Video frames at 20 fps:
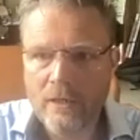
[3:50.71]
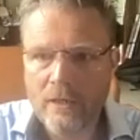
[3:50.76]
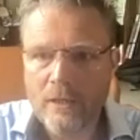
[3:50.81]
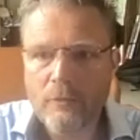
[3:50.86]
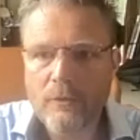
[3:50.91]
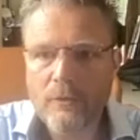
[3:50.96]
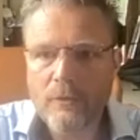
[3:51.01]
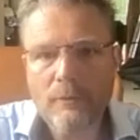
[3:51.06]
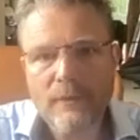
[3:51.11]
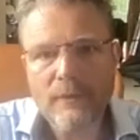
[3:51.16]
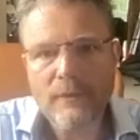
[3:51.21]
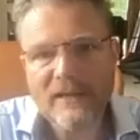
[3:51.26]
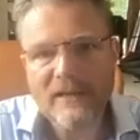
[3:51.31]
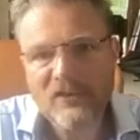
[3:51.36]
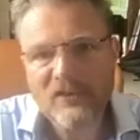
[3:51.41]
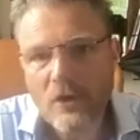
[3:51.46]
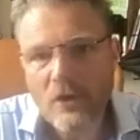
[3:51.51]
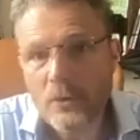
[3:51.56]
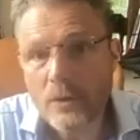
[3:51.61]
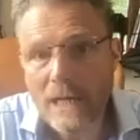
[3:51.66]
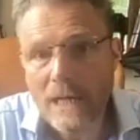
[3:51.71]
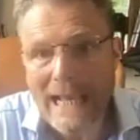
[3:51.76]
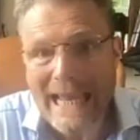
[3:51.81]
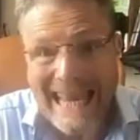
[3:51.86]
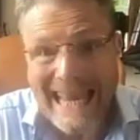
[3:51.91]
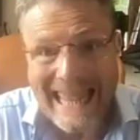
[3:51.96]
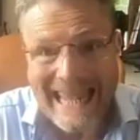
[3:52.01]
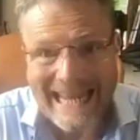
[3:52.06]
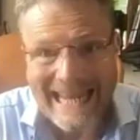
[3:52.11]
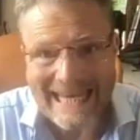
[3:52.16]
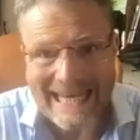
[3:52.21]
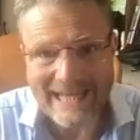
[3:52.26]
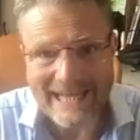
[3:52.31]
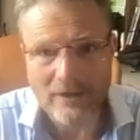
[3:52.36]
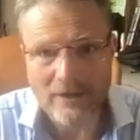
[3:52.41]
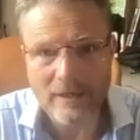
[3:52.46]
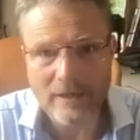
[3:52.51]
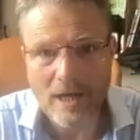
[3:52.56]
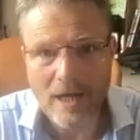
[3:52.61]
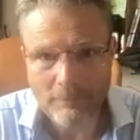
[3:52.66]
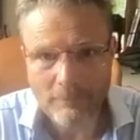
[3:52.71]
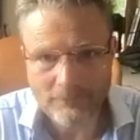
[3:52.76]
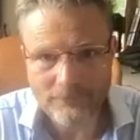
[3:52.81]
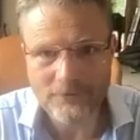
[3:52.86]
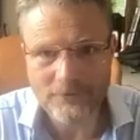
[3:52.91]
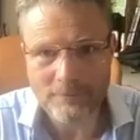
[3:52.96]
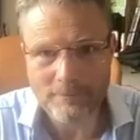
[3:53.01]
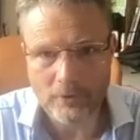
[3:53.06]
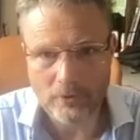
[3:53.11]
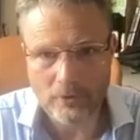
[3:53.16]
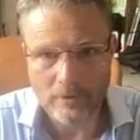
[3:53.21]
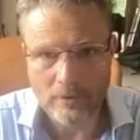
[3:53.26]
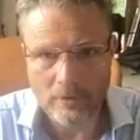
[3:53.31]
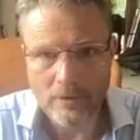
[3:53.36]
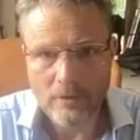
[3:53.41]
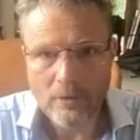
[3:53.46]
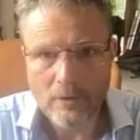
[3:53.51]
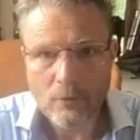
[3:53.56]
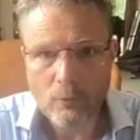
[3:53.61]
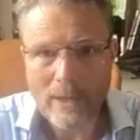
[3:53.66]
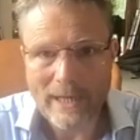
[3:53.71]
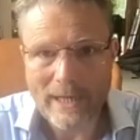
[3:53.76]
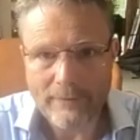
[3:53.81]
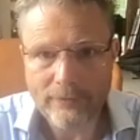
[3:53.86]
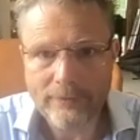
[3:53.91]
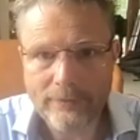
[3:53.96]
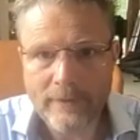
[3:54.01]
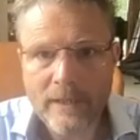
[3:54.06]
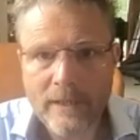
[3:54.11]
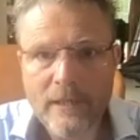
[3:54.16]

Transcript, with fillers: that they're so clearly uncomfortable with.